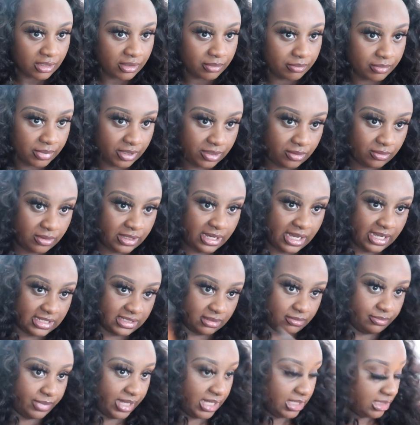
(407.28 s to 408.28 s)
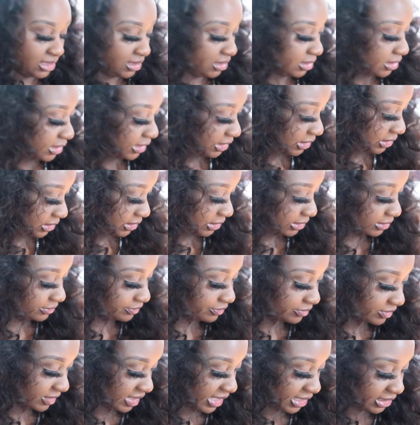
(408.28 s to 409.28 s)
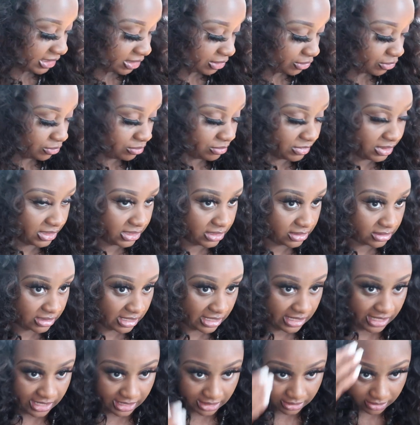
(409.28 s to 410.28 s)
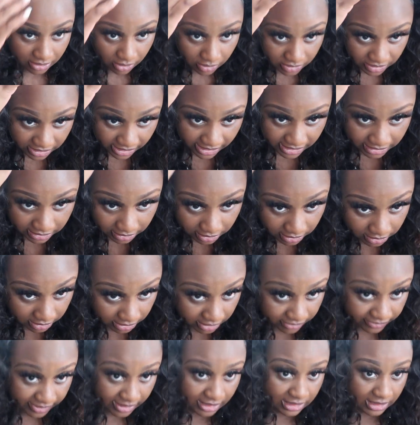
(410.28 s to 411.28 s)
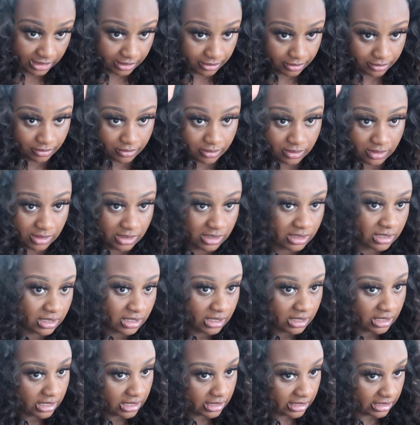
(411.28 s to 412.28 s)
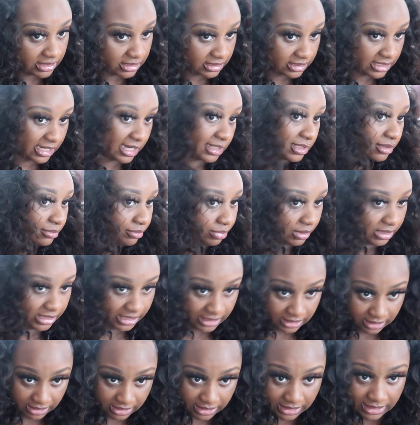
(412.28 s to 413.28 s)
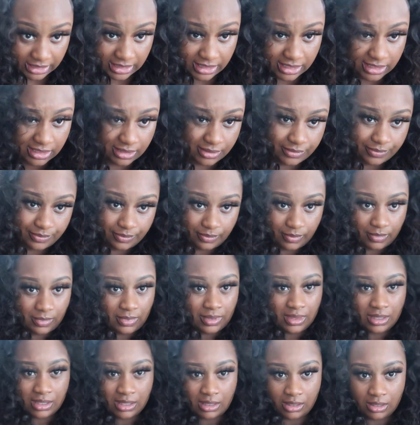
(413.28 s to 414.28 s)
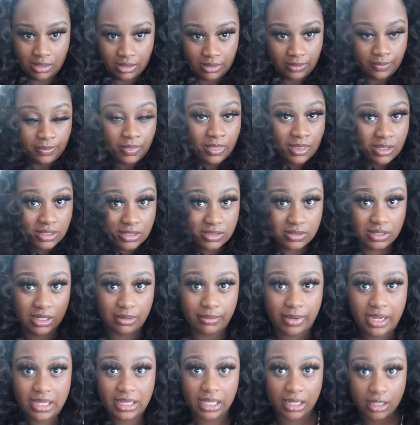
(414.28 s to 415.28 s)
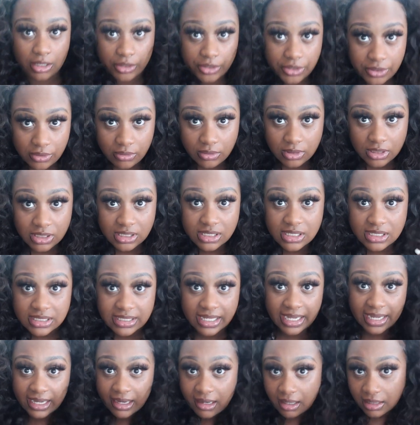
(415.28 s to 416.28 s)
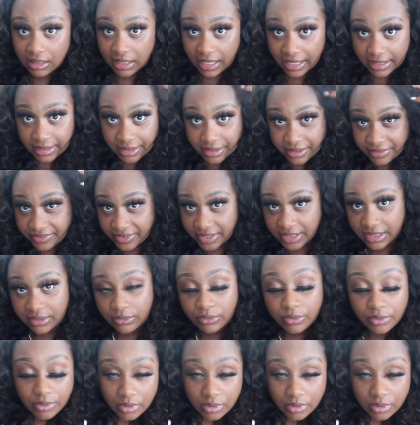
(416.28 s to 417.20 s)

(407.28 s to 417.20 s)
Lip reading: But you guys, I'm basically done. I didn't do much. I had told you I had a little leave out, and I just kind of blended it in. So I made like a cute little style out of it.